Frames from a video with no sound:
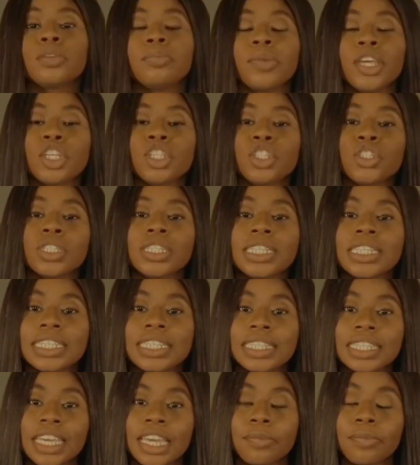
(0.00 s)
To make sure that
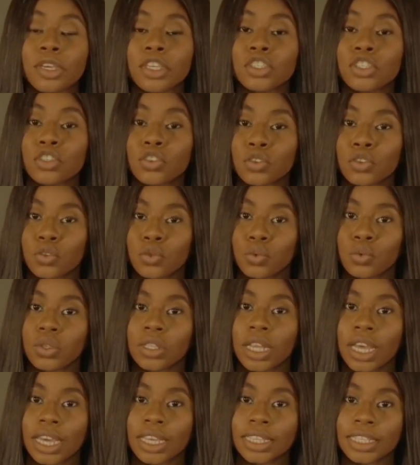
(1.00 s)
the tape is not too
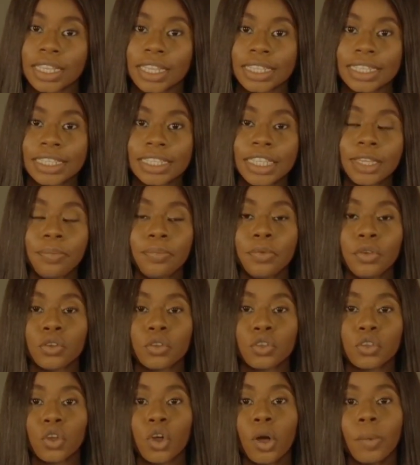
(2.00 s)
tight, dip
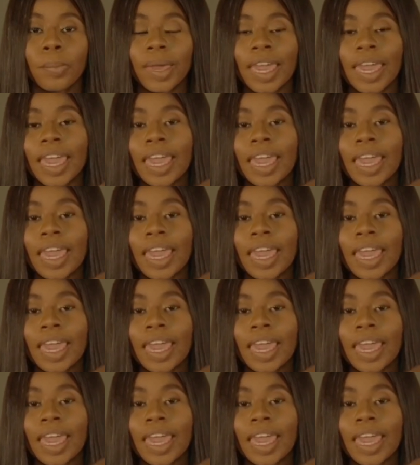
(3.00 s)
your thumb